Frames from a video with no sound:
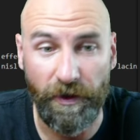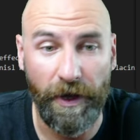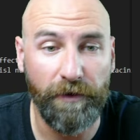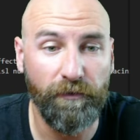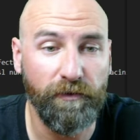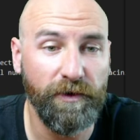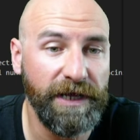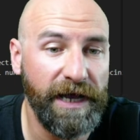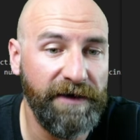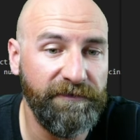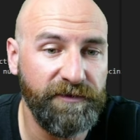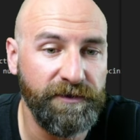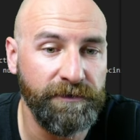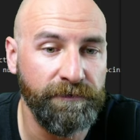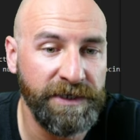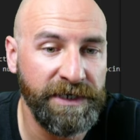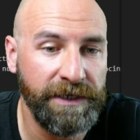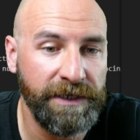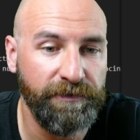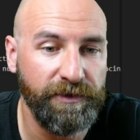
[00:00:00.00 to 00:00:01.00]
I will have to
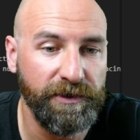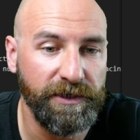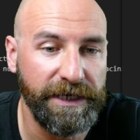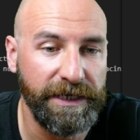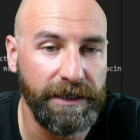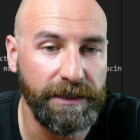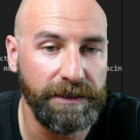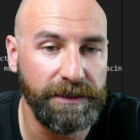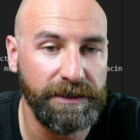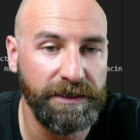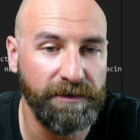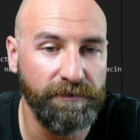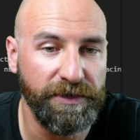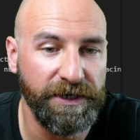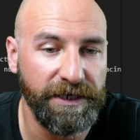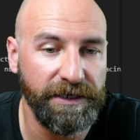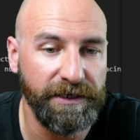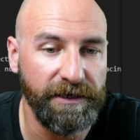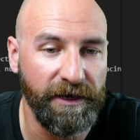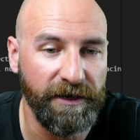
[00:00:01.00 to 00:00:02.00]
manipulate a little
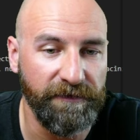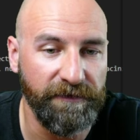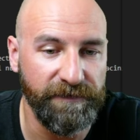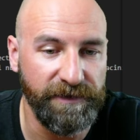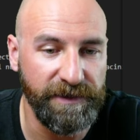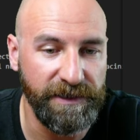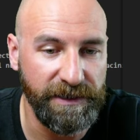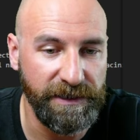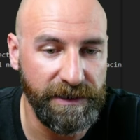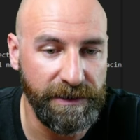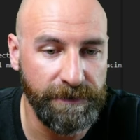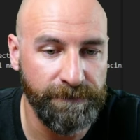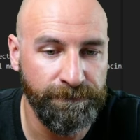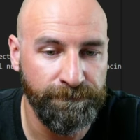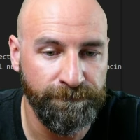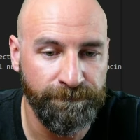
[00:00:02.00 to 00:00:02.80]
bit of the